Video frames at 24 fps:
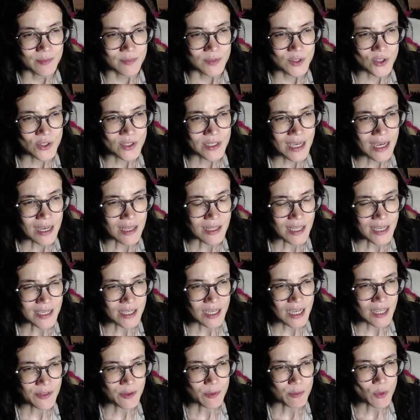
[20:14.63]
So yeah,
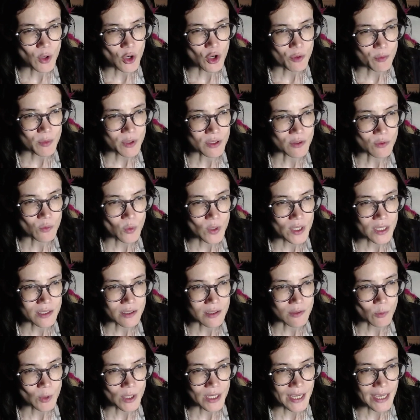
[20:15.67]
like at the moment
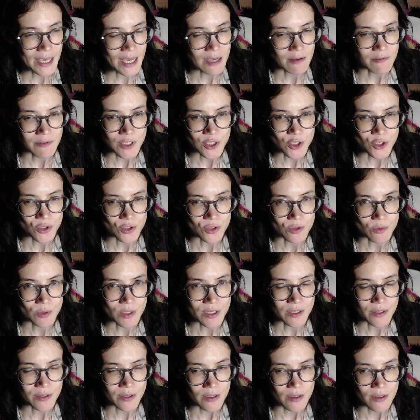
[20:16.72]
when I have issues
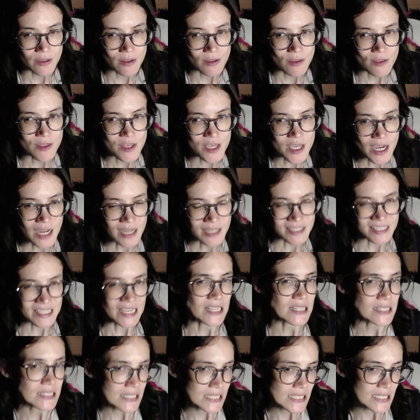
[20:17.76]
with the
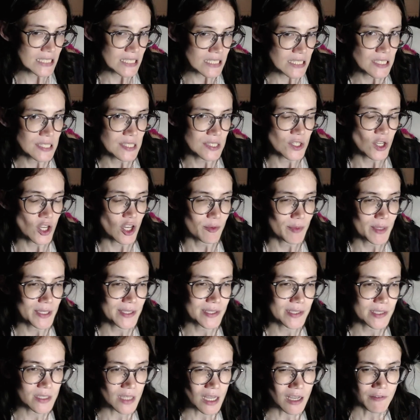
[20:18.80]
identity
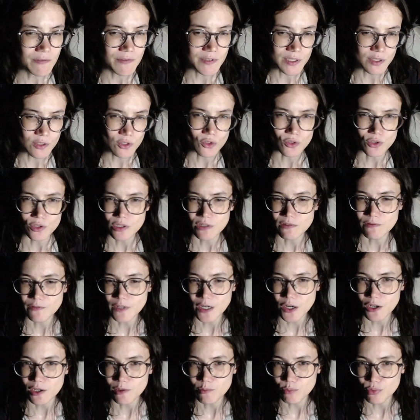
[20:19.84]
disturbance stuff, it's usually
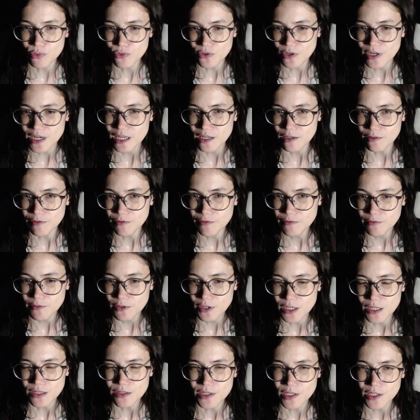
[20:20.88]
very brief
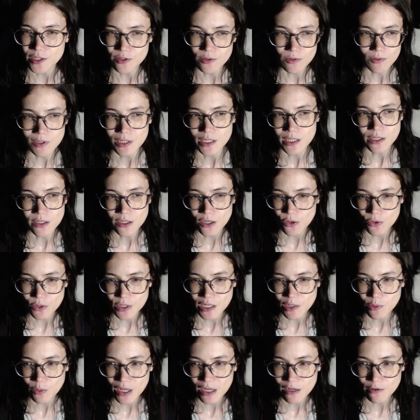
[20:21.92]
and doesn't really go
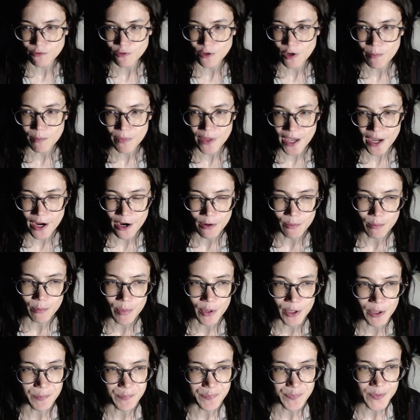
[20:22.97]
anywhere from there.
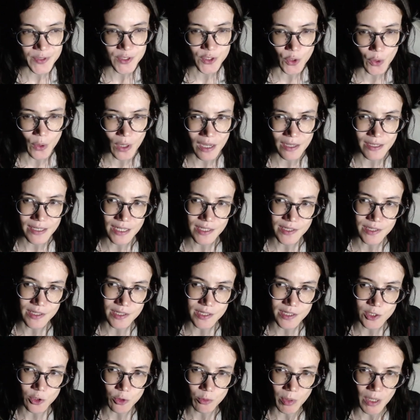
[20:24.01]
But so I guess it's
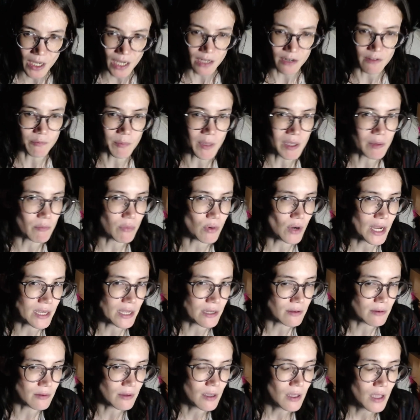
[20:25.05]
still part of my
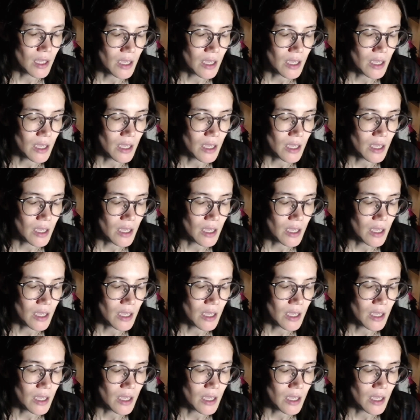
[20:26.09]
brain.